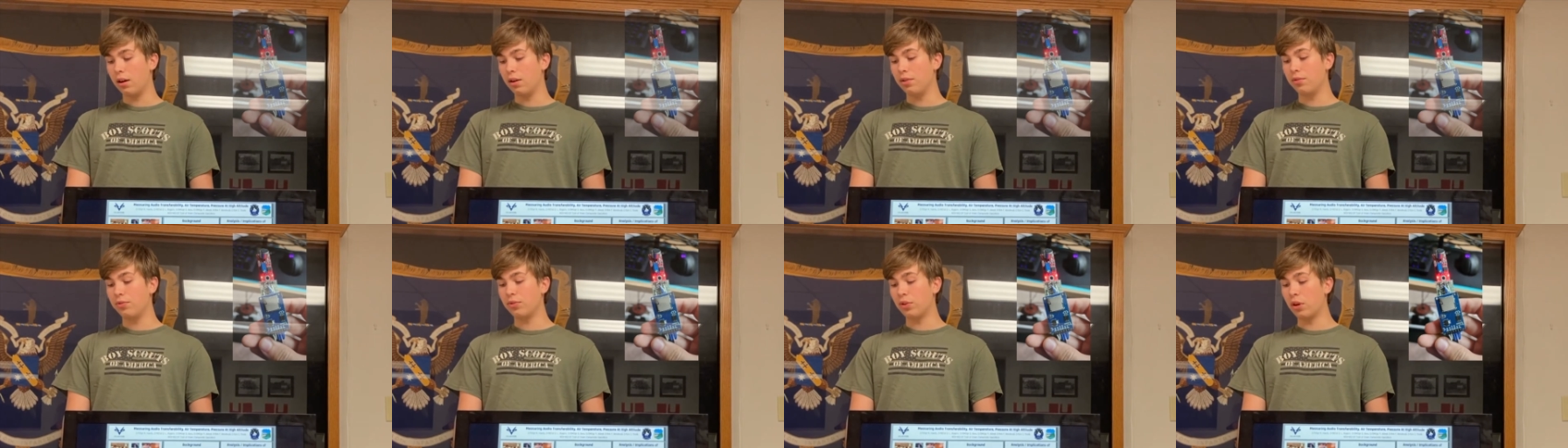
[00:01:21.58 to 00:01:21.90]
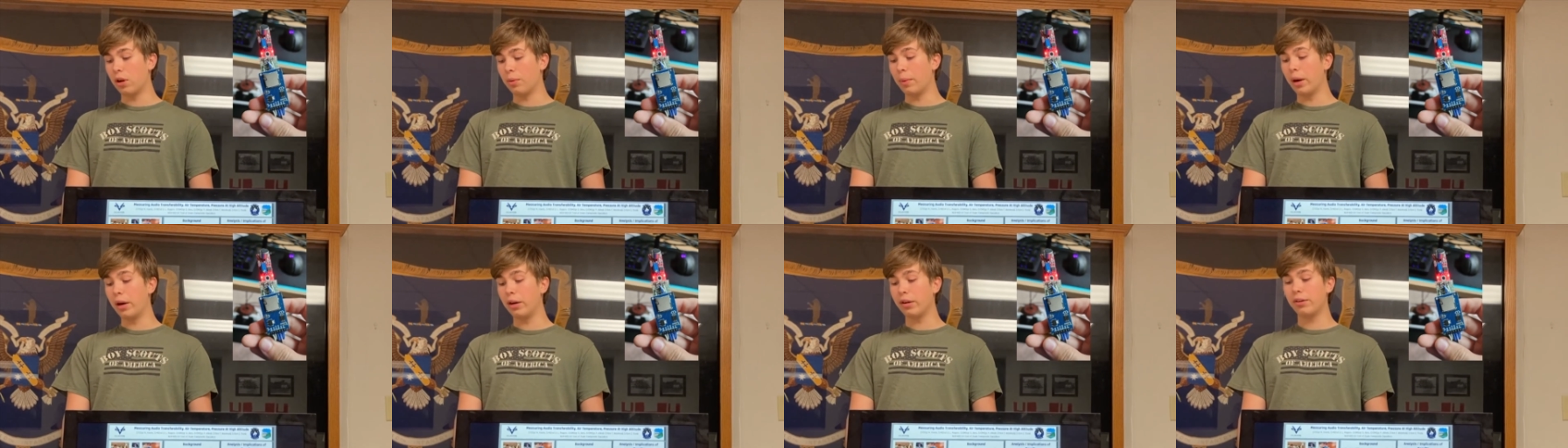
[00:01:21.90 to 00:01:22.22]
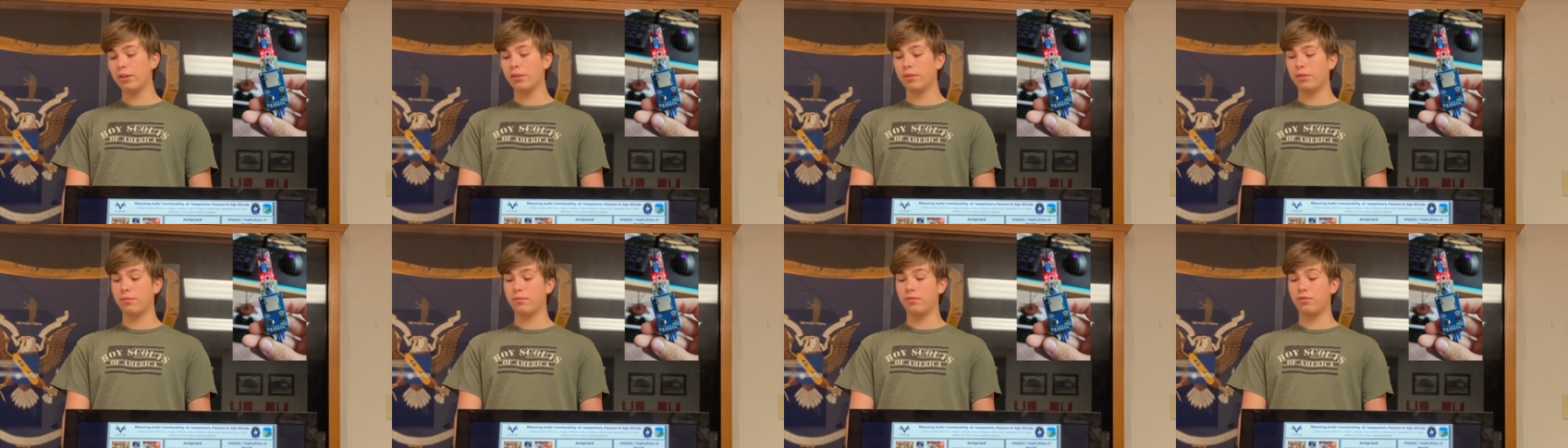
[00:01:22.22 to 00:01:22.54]
For our
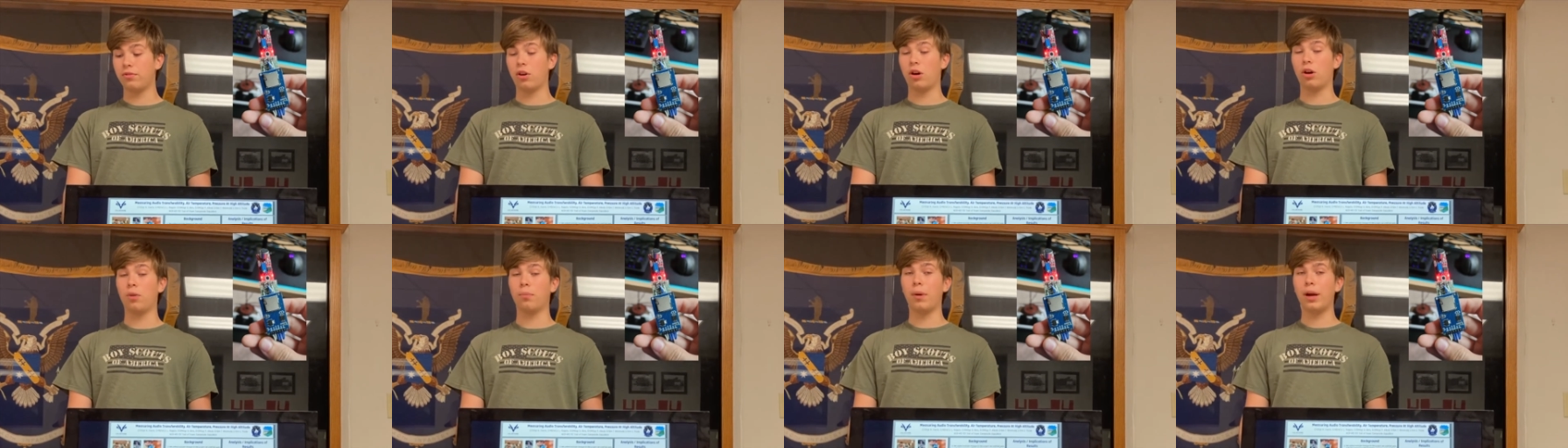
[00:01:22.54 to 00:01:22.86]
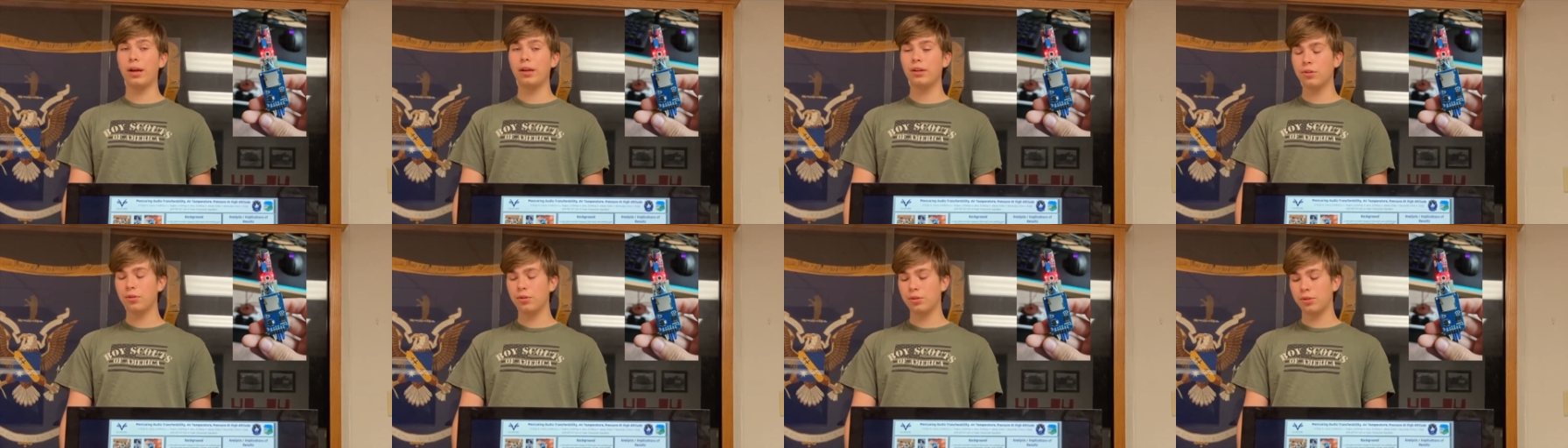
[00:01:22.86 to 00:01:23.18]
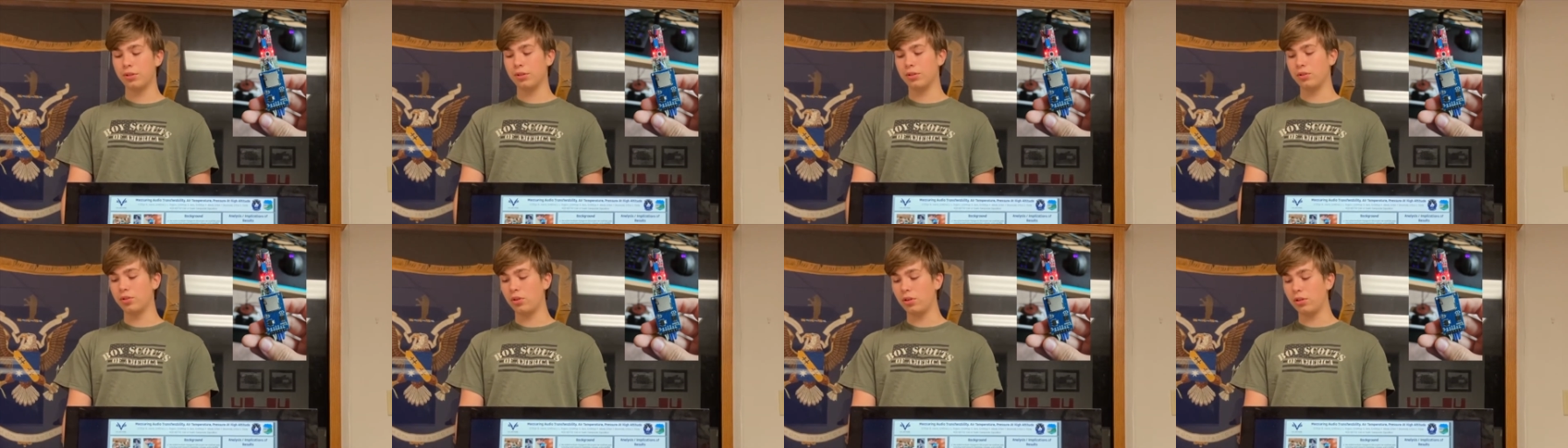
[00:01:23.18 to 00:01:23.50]

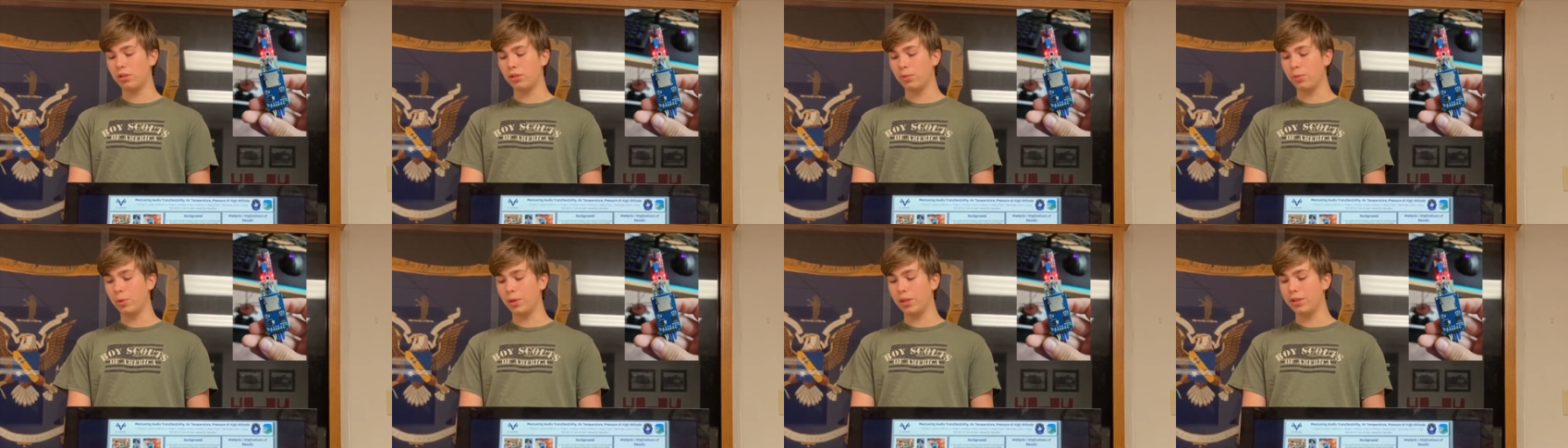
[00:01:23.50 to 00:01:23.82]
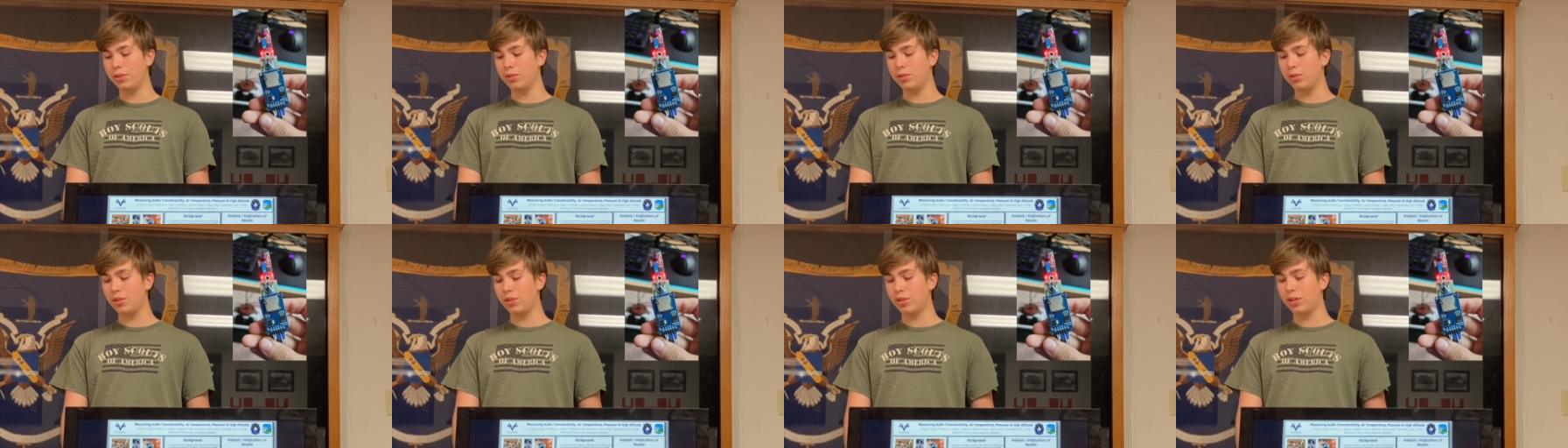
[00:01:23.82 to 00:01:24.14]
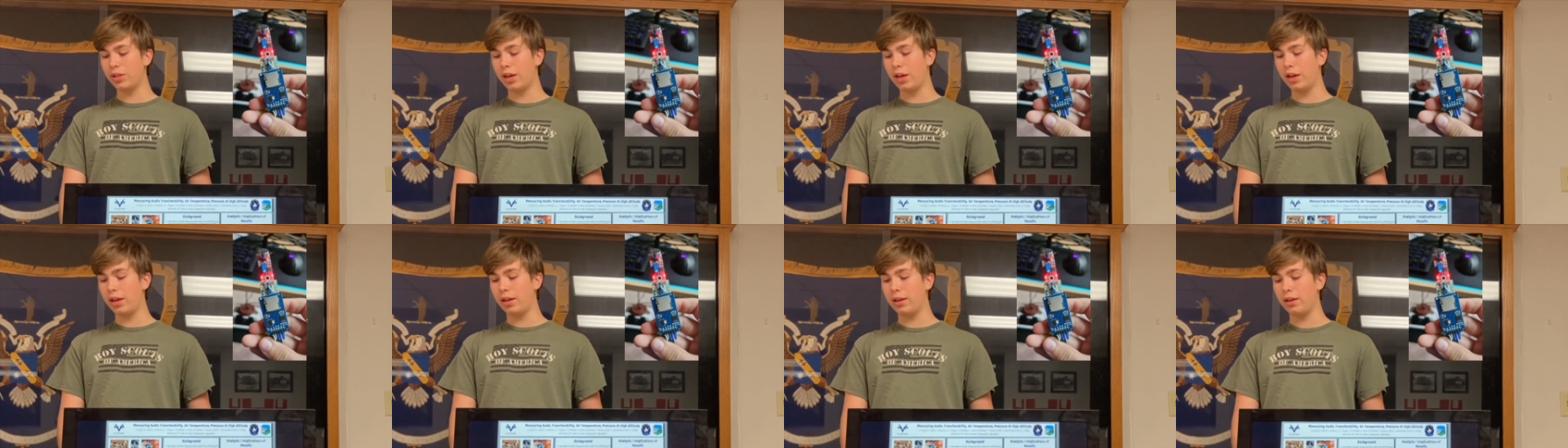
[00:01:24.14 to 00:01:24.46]
microcontroller, we
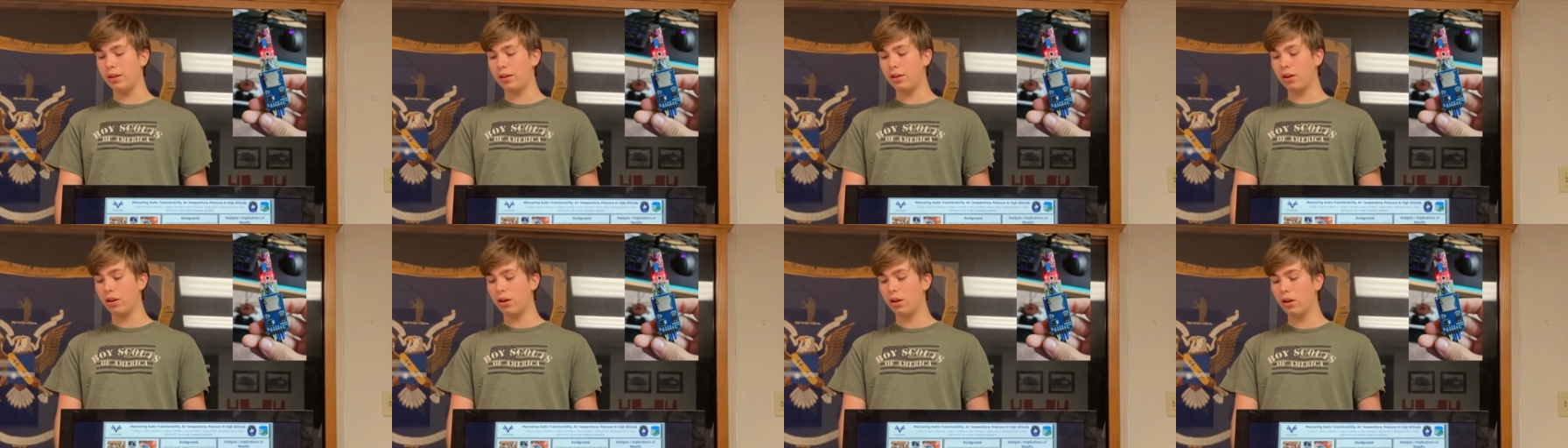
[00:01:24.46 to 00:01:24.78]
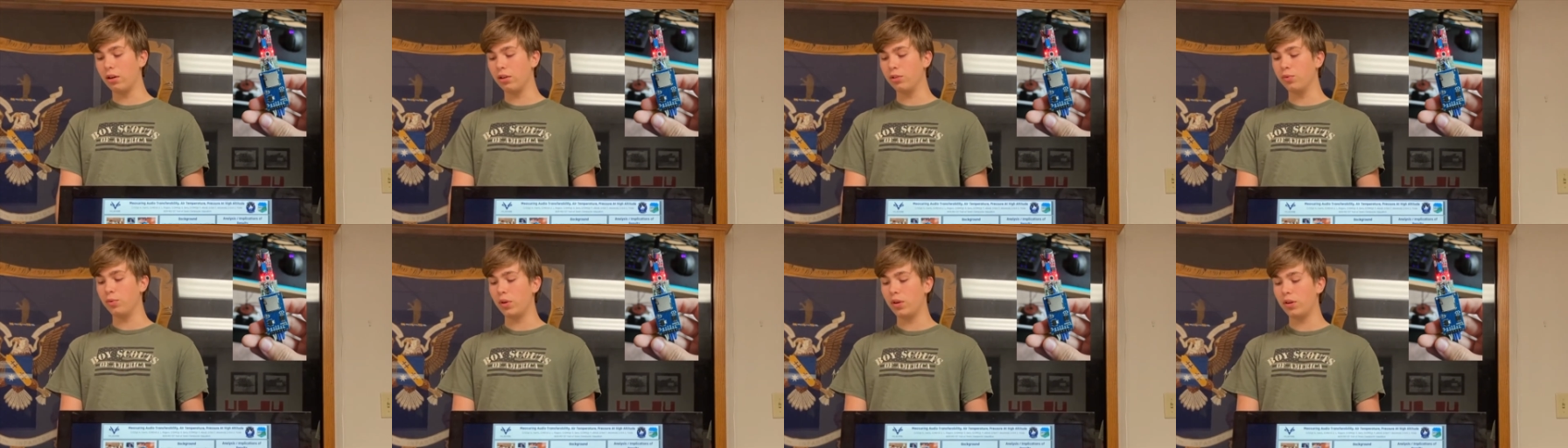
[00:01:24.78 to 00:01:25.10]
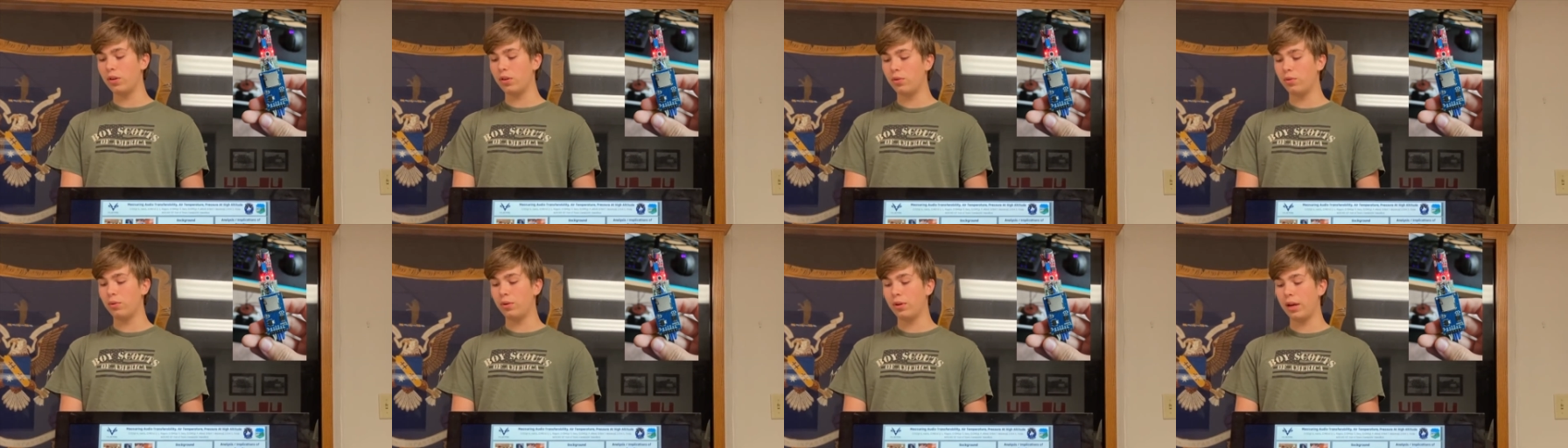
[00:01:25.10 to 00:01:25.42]
used a
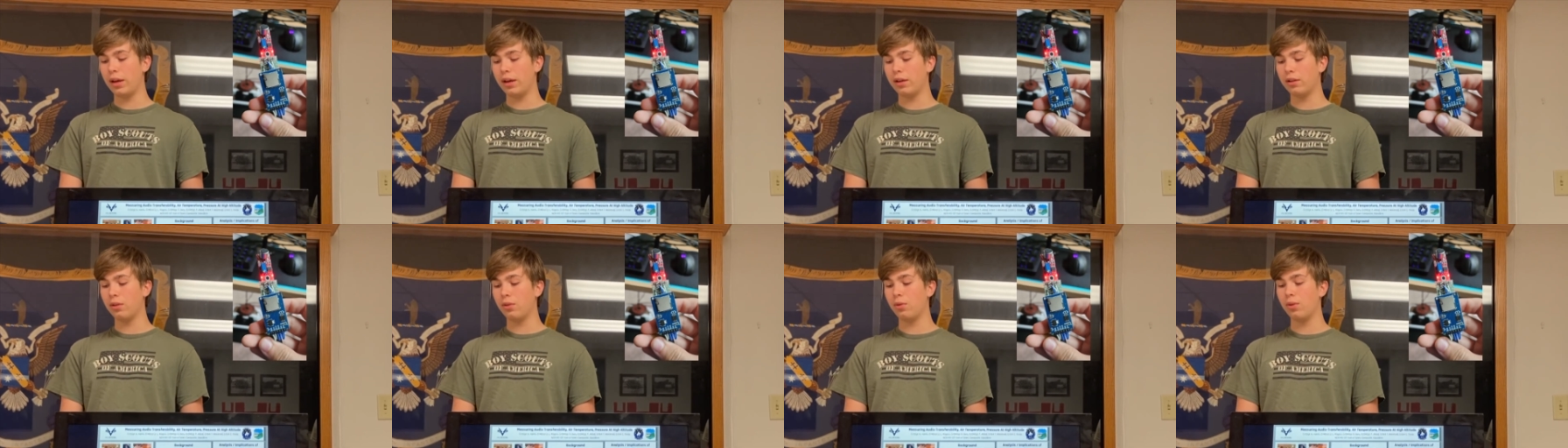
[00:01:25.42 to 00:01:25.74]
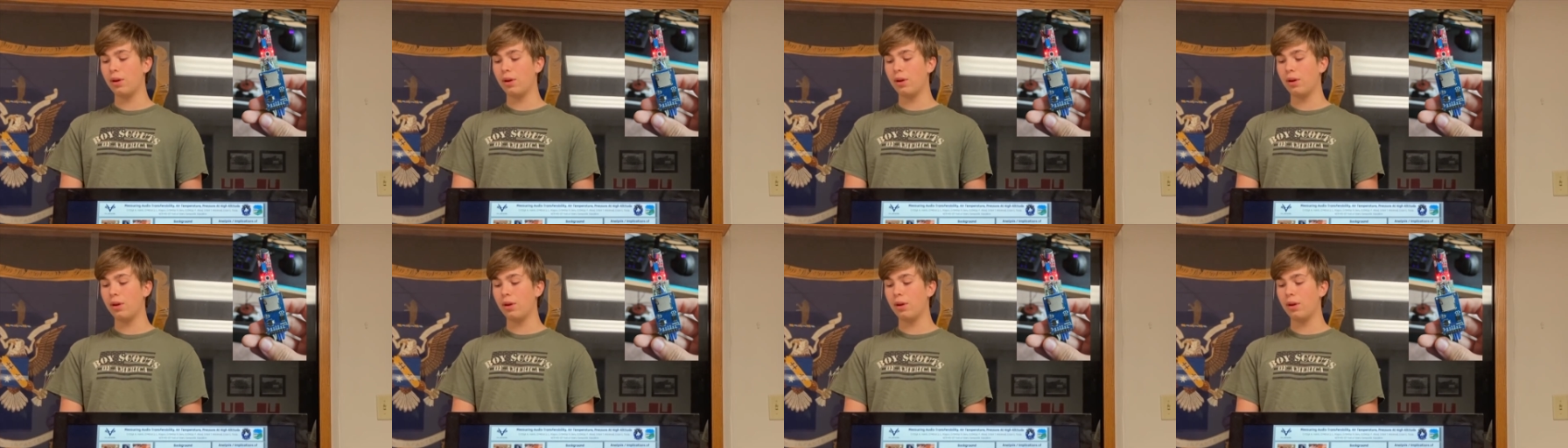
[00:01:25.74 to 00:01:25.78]
Arduino Nano